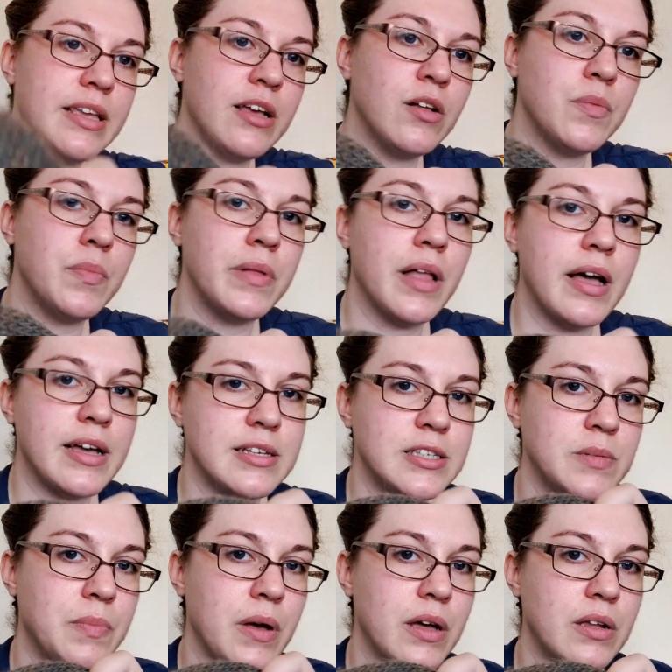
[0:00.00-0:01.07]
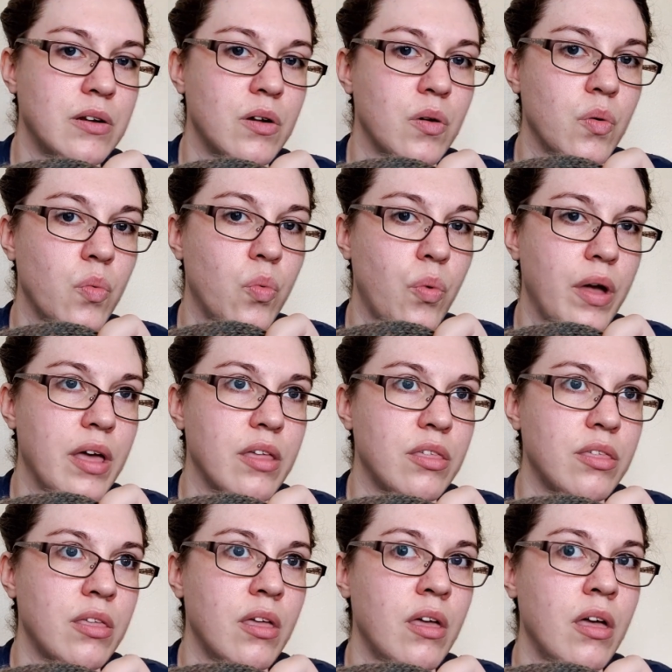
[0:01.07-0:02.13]
a single ply spun
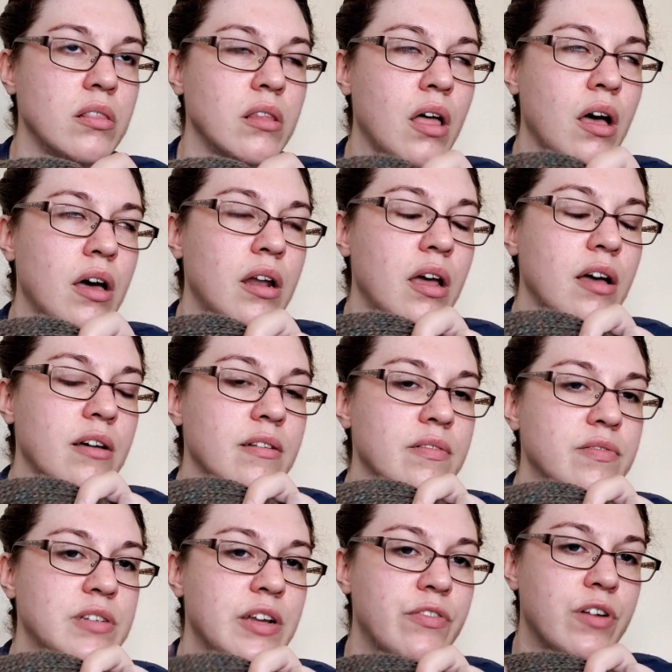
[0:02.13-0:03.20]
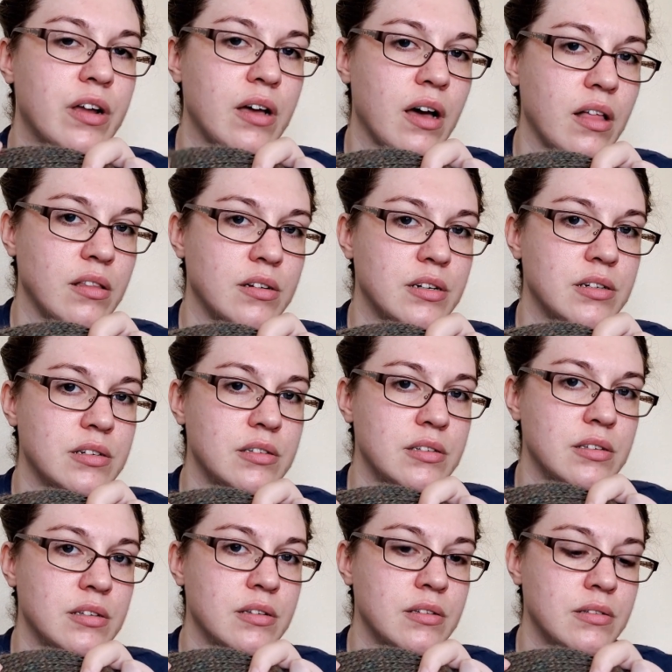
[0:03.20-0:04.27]
with a lot of different
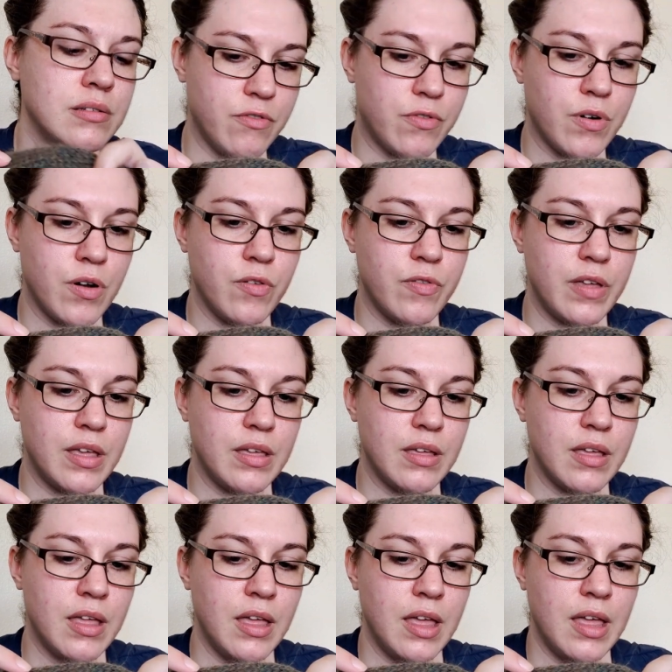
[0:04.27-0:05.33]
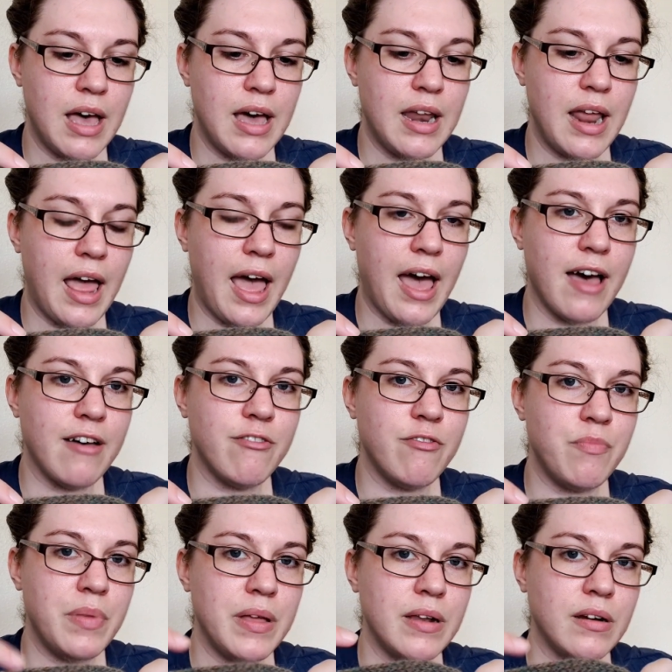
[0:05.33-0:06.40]
colors of roving that
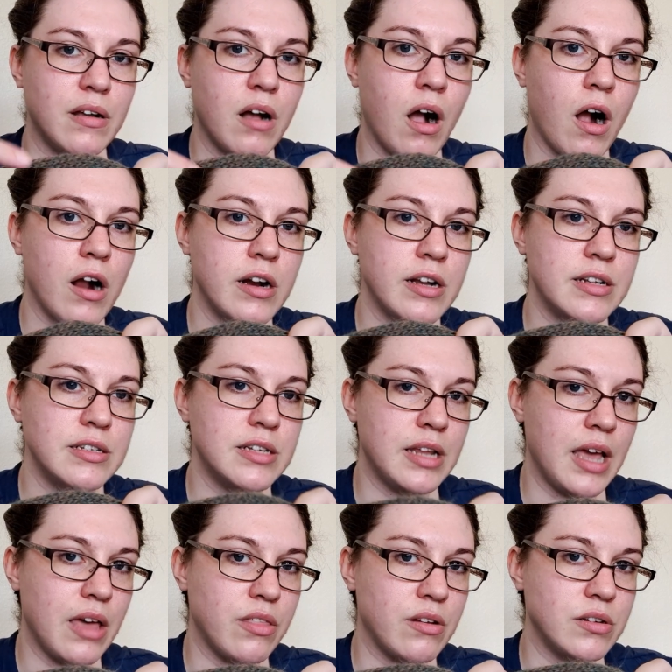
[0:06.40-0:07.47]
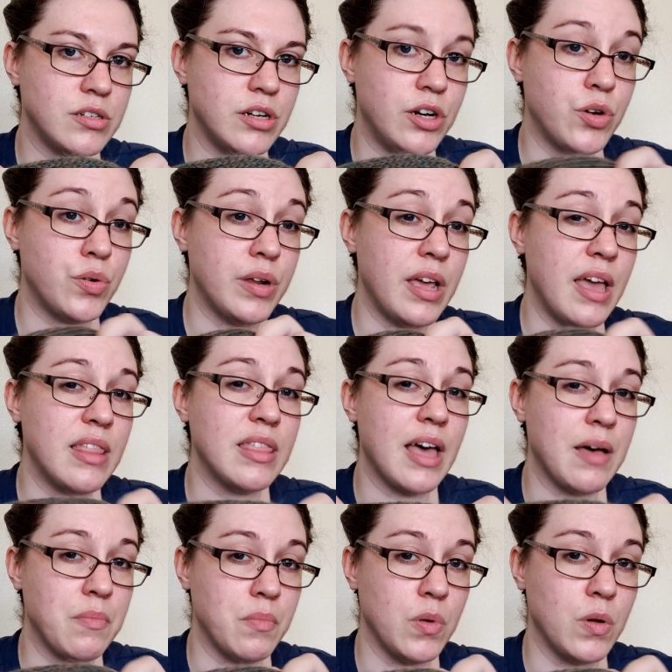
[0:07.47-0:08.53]
have been carded together to
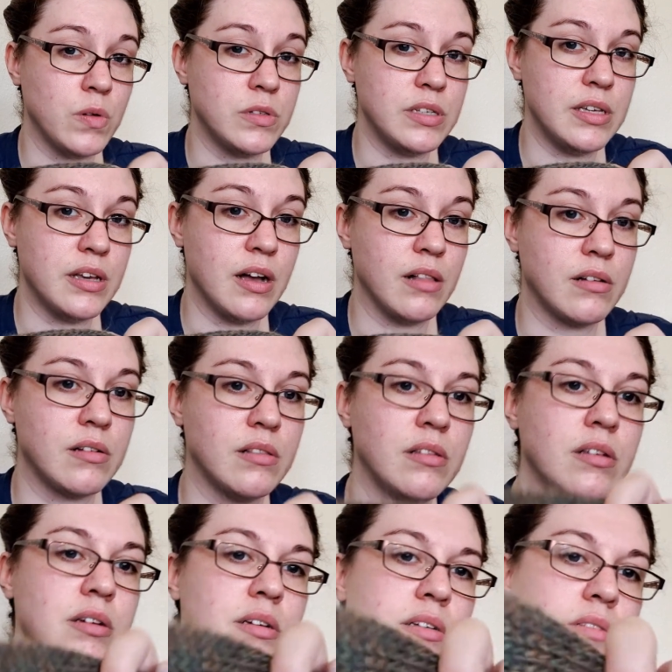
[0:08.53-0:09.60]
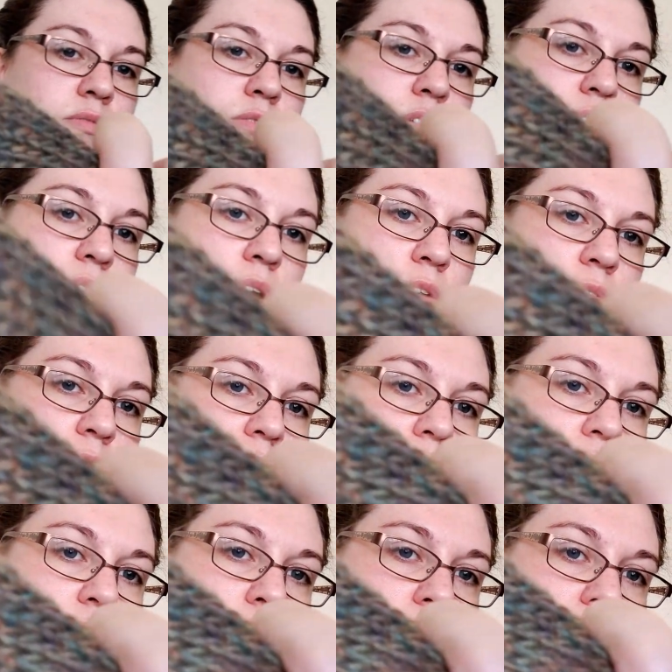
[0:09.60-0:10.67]
create that multicolor look for an
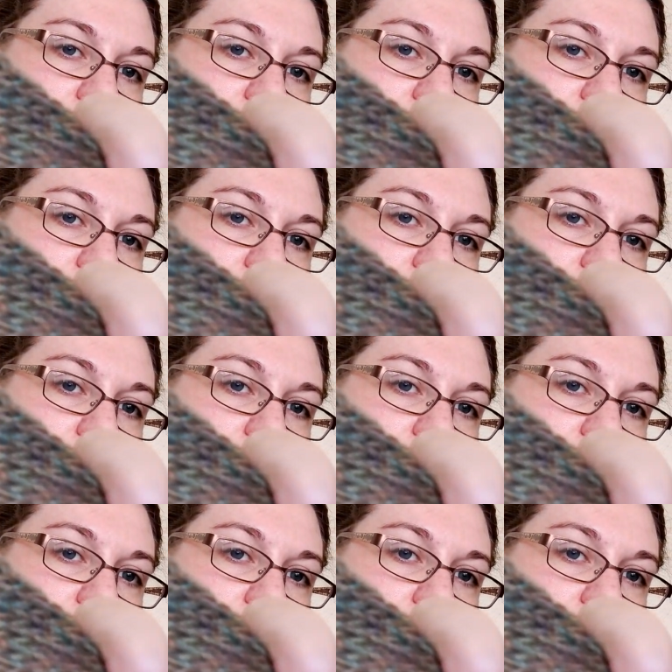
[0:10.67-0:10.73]
overall